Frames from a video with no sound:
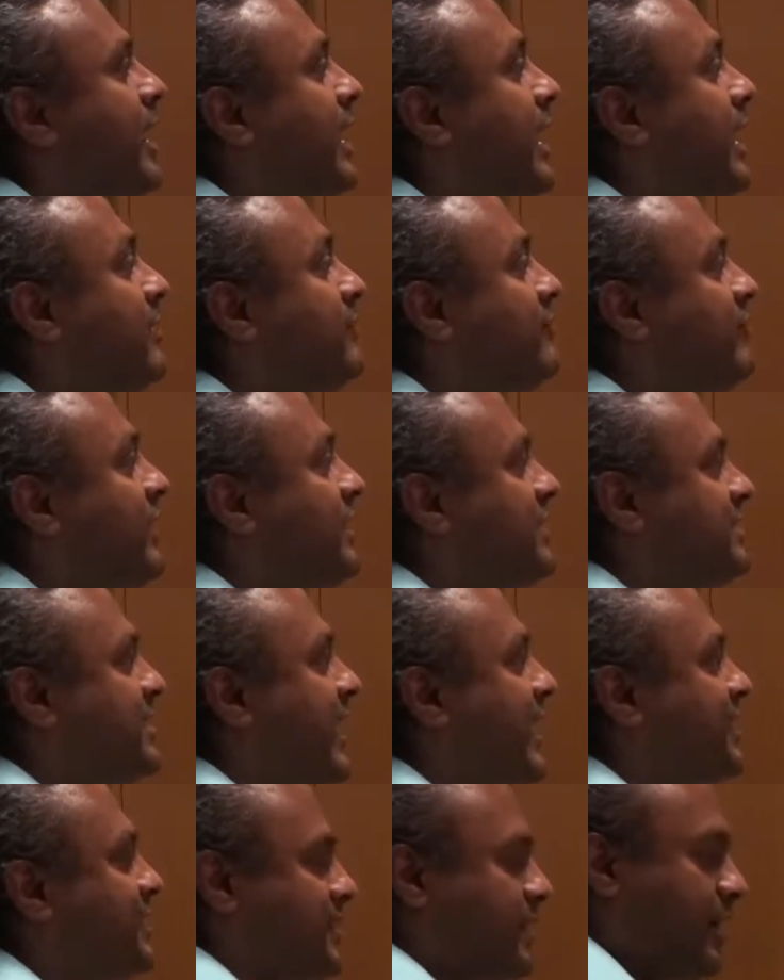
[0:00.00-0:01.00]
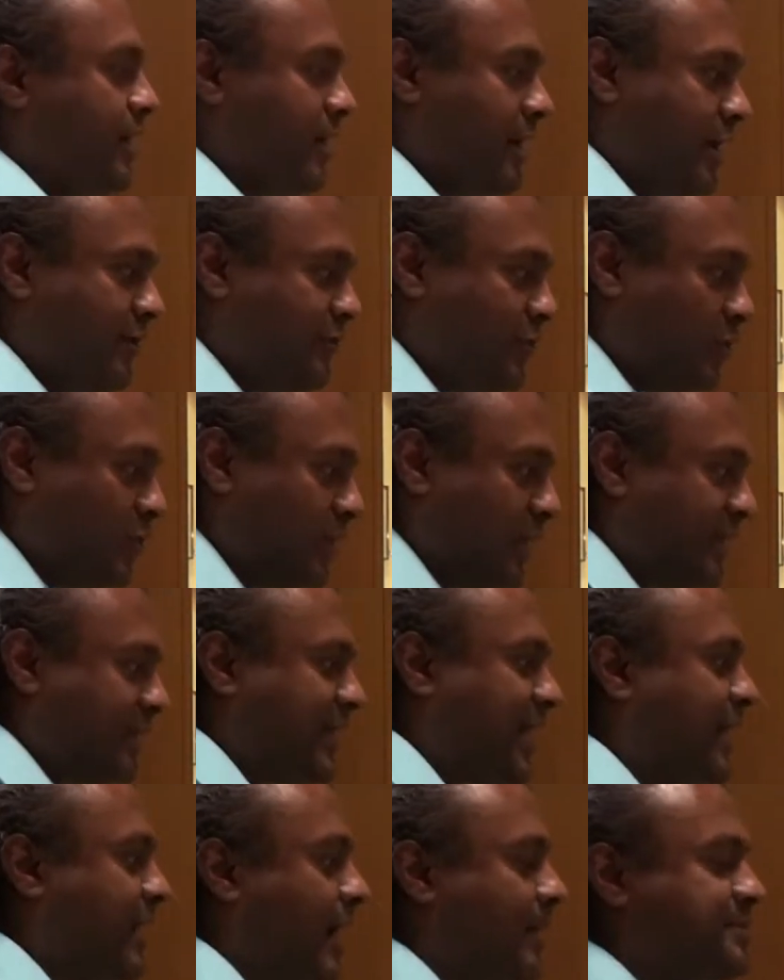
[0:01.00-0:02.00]
Infinitest, if you click
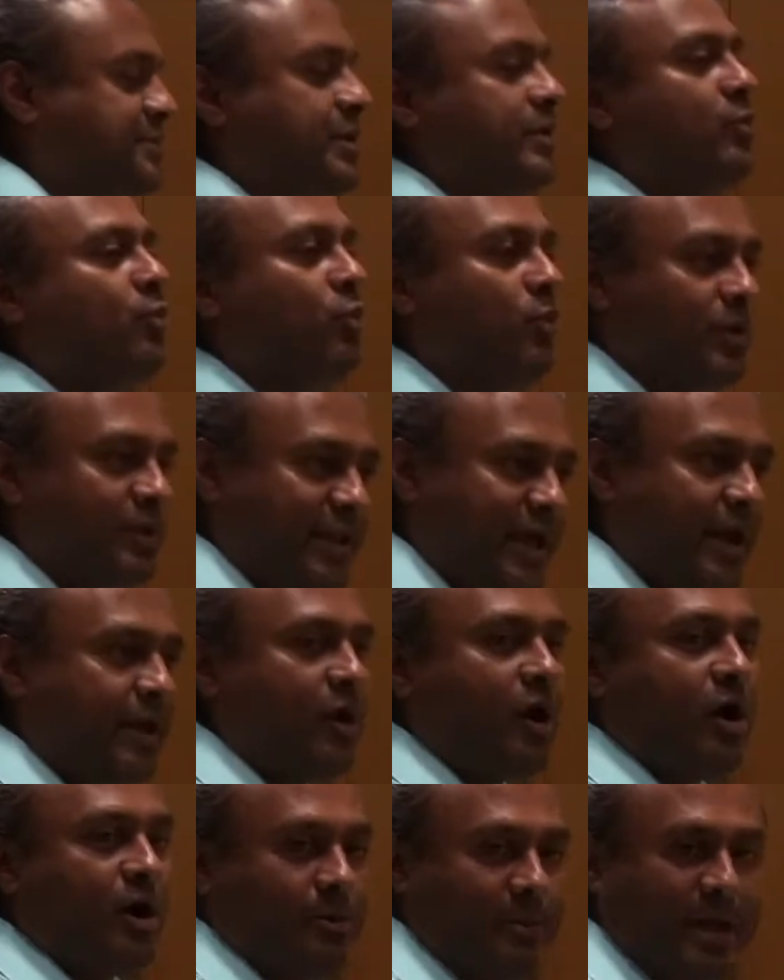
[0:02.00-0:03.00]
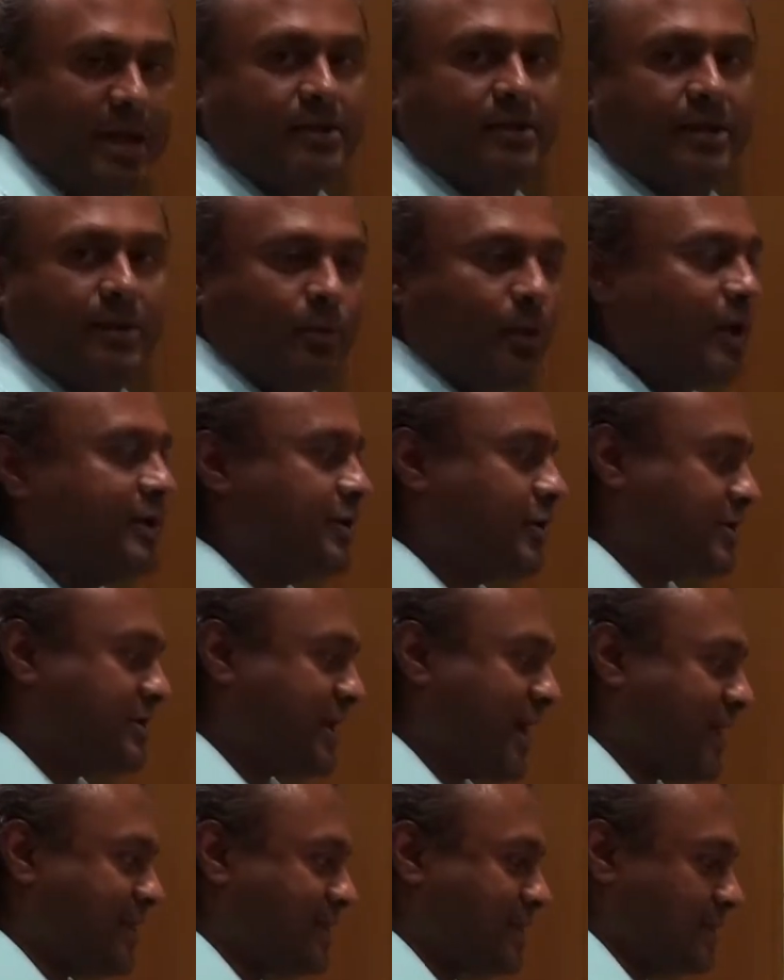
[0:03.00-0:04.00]
that option, will then automatically run your
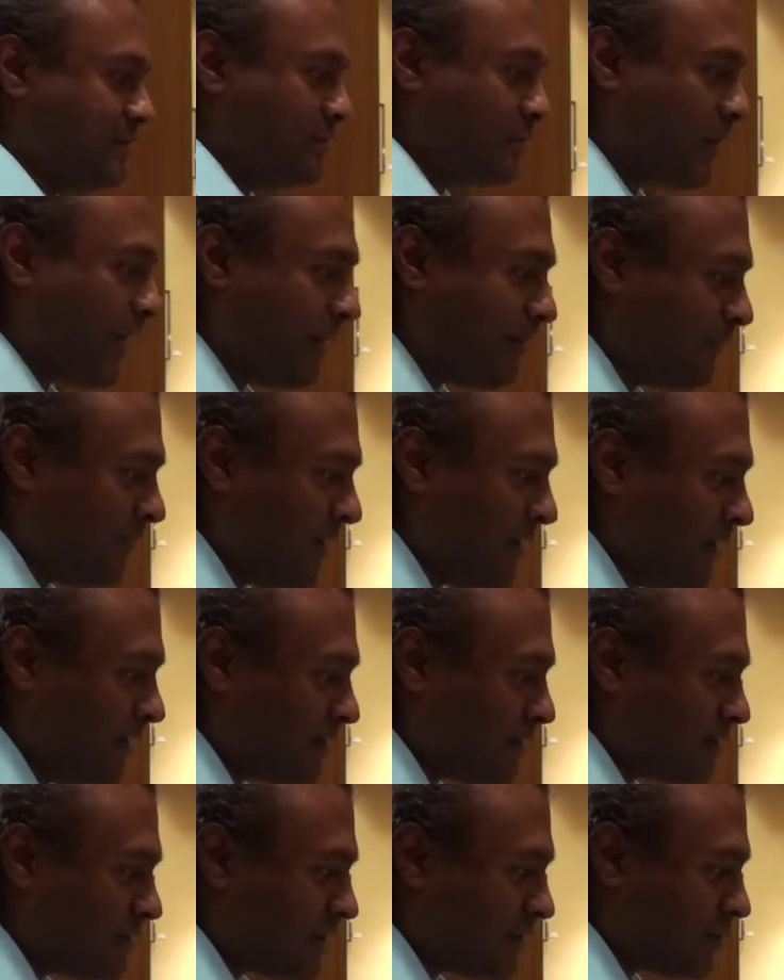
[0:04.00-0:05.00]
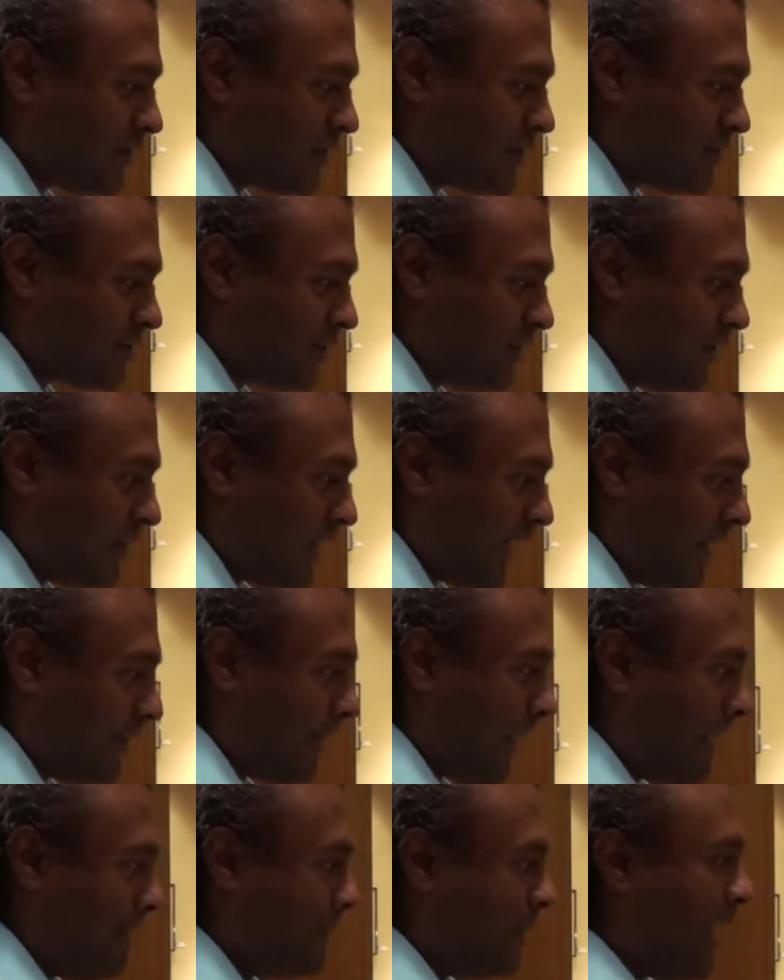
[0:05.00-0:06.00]
test. Okay? So just want to show you that.
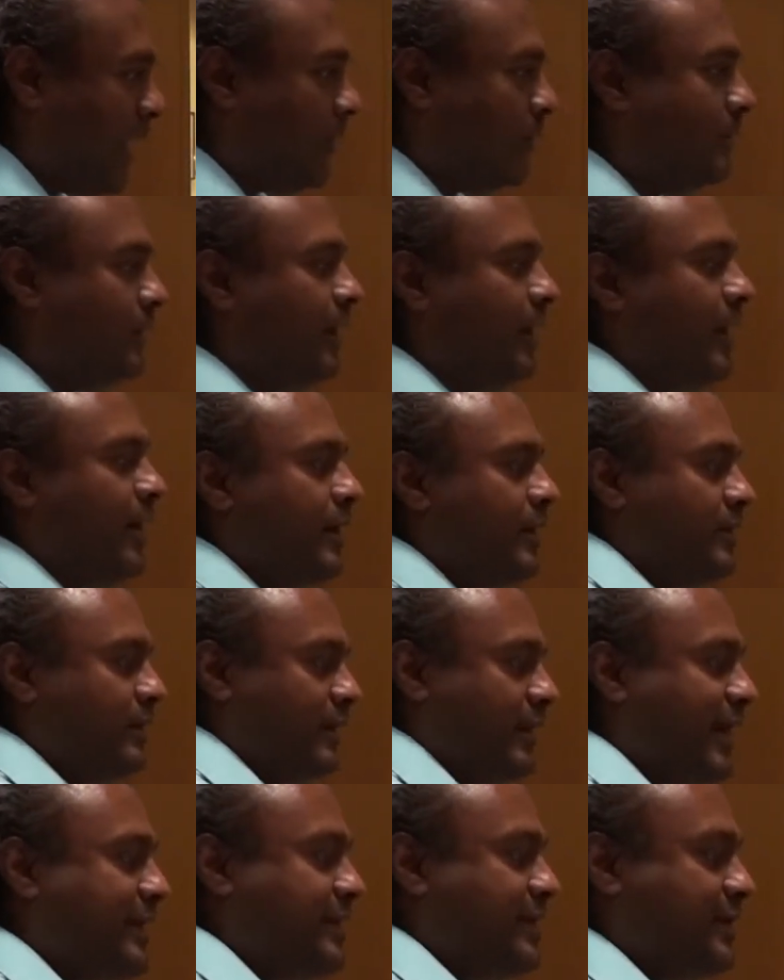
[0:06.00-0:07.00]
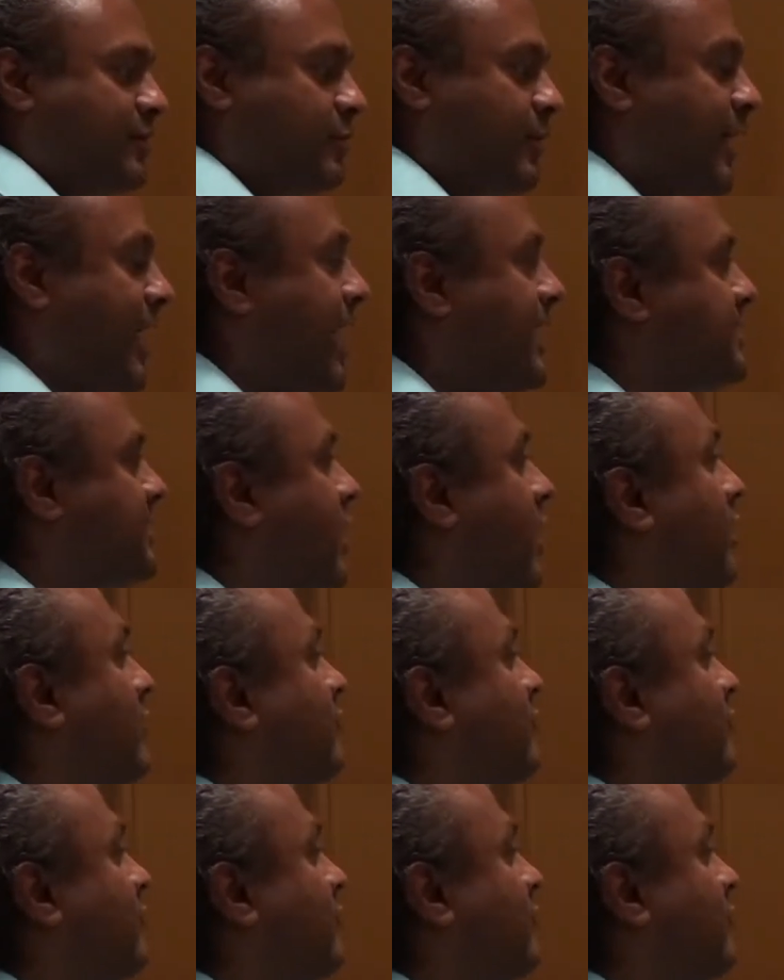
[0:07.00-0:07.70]
Now, let's create our